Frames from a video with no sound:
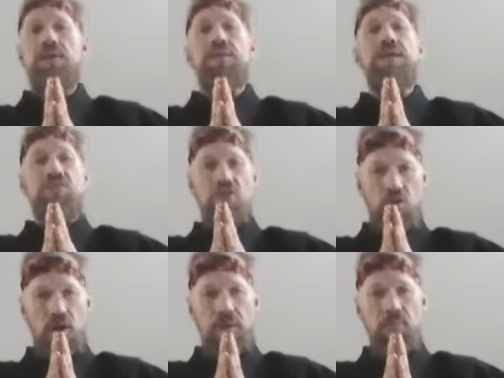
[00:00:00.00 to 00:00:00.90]
that's
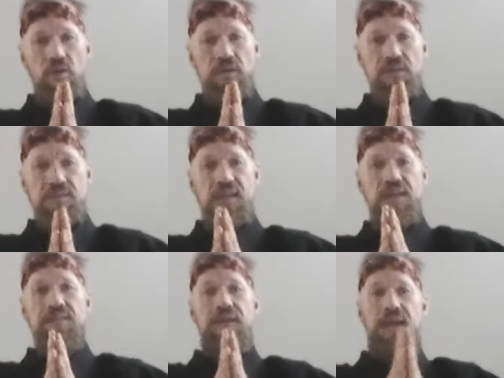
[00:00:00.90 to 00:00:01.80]
all I'm going to say
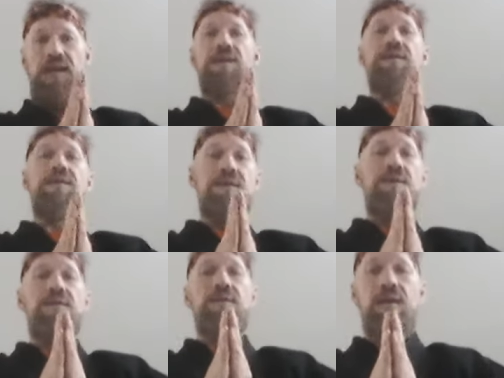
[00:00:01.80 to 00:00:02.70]
today,
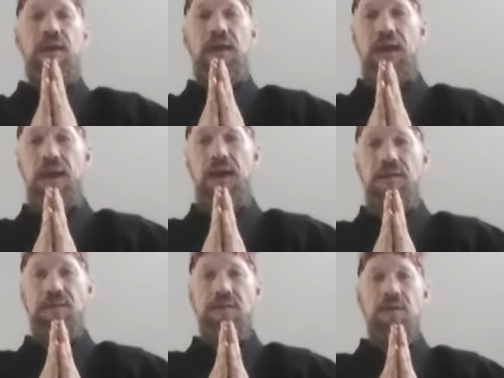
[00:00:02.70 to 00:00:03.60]

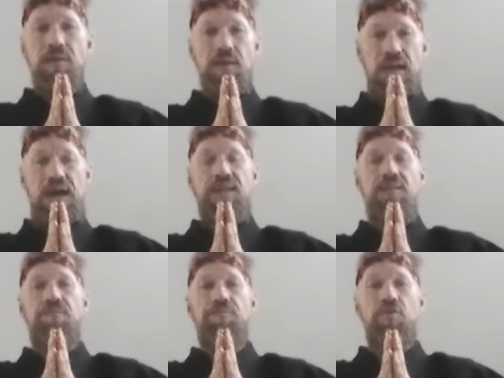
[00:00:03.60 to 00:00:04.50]
and glad
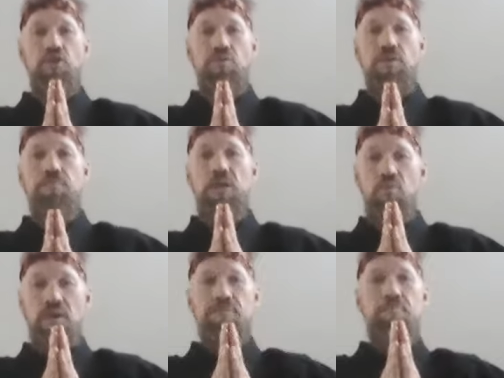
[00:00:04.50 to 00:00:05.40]
for you to be
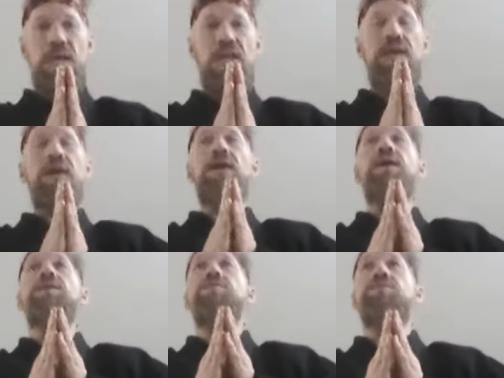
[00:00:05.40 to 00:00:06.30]
with me.
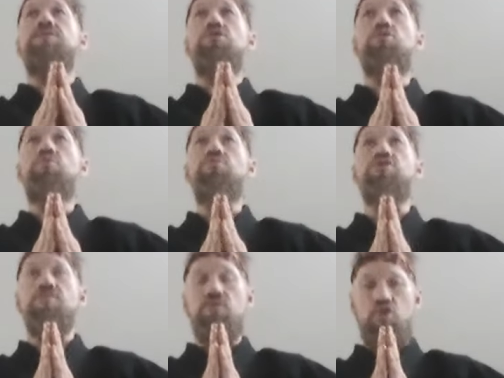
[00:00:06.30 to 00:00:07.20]
Do
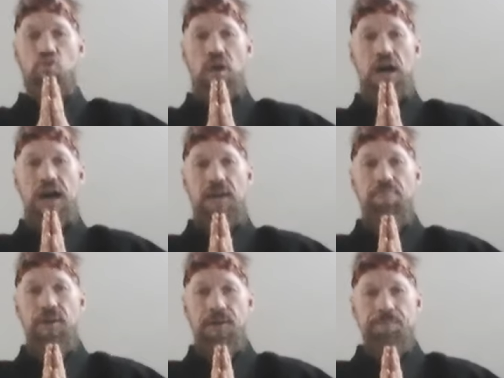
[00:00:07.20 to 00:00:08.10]

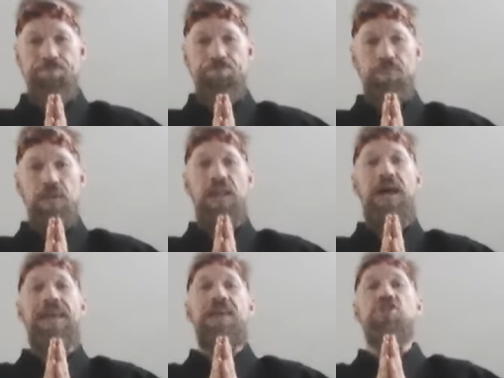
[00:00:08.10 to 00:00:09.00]
subscribe,
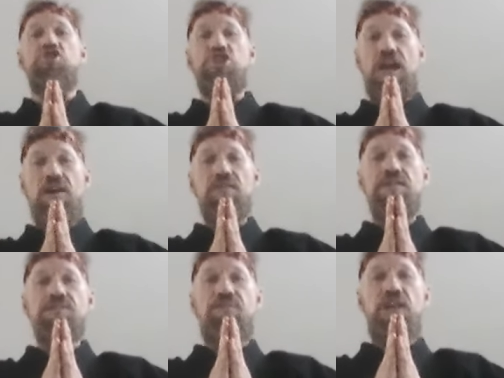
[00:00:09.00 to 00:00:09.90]
like and share
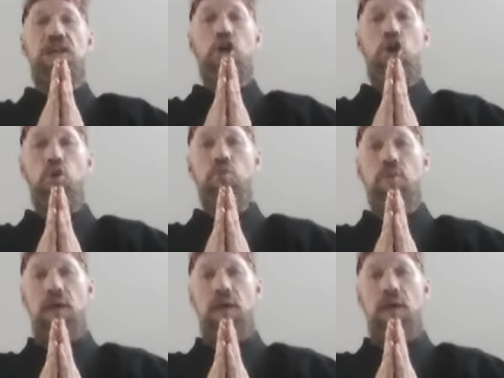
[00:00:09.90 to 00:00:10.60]
this video